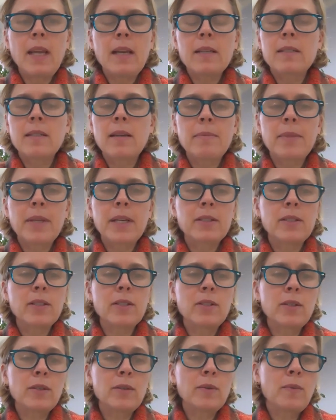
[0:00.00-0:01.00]
something to
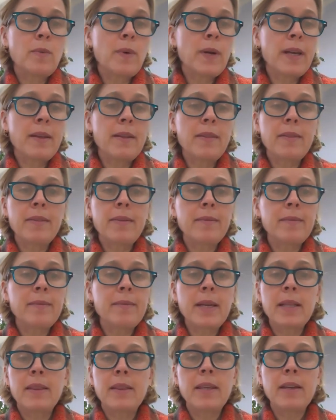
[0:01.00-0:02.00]
do with
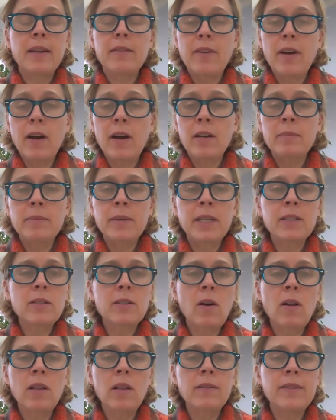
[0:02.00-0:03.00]
the
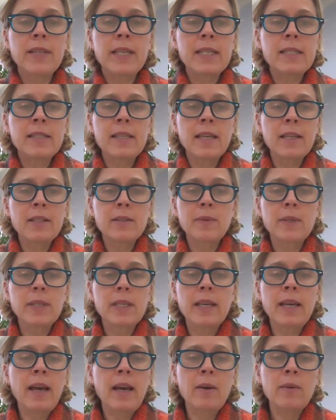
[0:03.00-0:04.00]
environment. All of these things
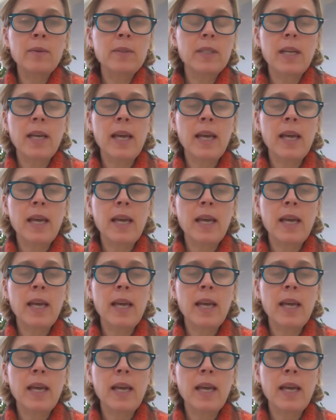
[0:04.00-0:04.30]
would count